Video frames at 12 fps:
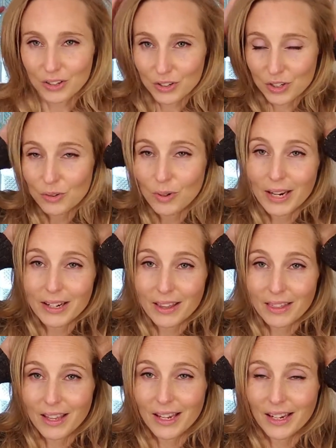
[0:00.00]
do
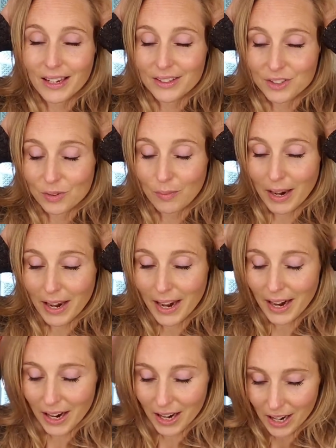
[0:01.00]
anything to my
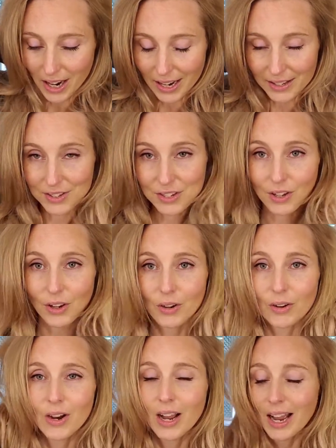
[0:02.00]
hair. And
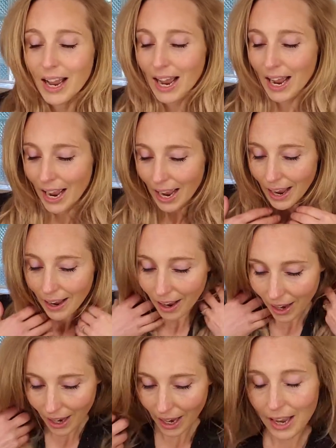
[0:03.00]
so
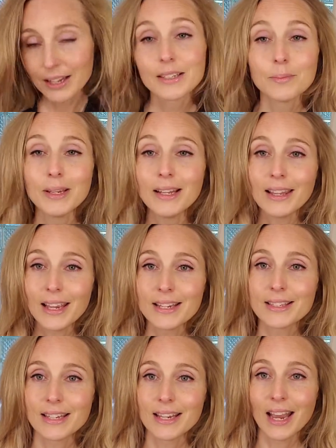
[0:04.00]
to be
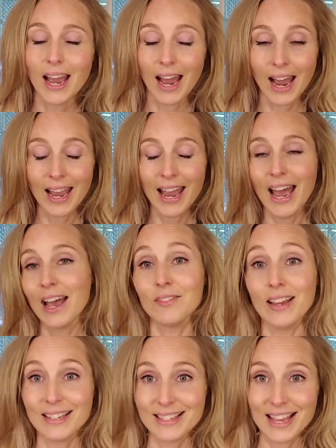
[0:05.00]
lazy, I have
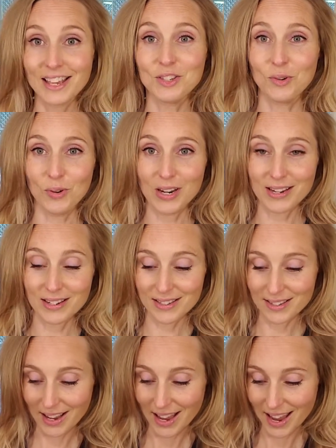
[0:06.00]

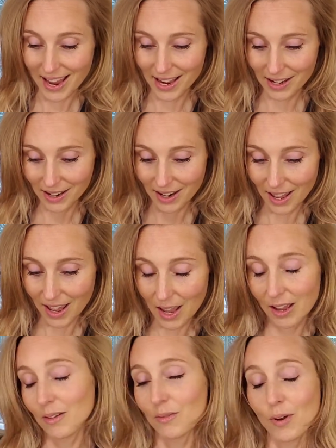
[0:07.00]
accessories, and
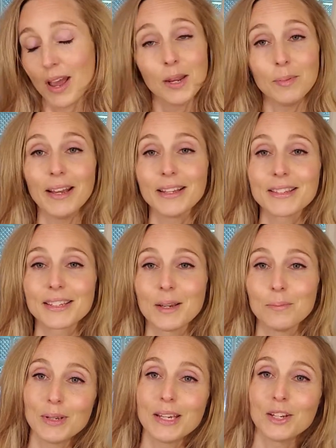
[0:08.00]
headbands can
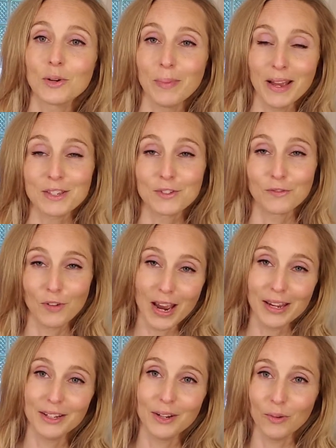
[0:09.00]
be your best
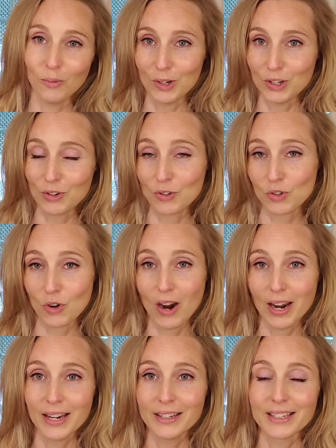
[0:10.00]
friend when you're
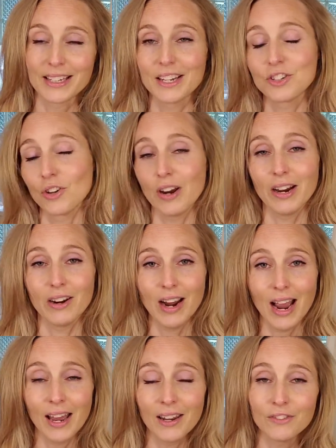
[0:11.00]
trying to get your hair
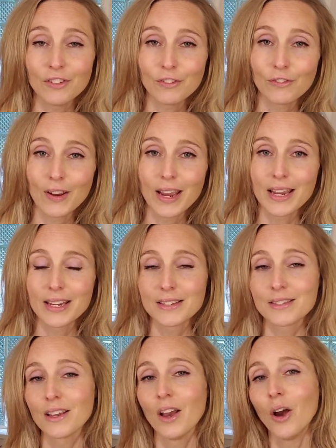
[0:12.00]
out of your
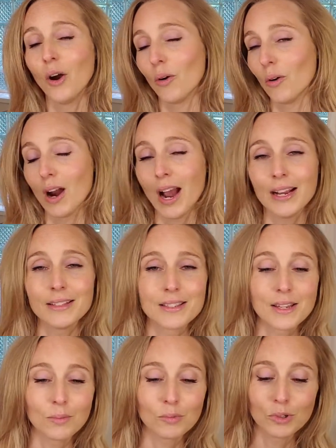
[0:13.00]
face or hide
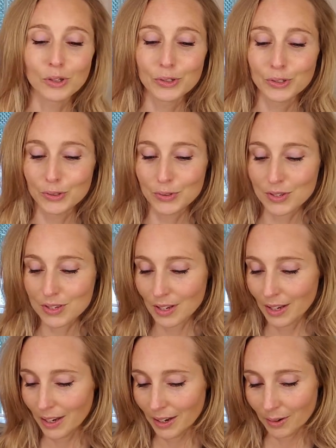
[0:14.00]
some roots
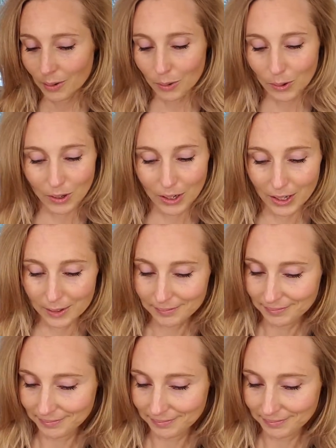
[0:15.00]
or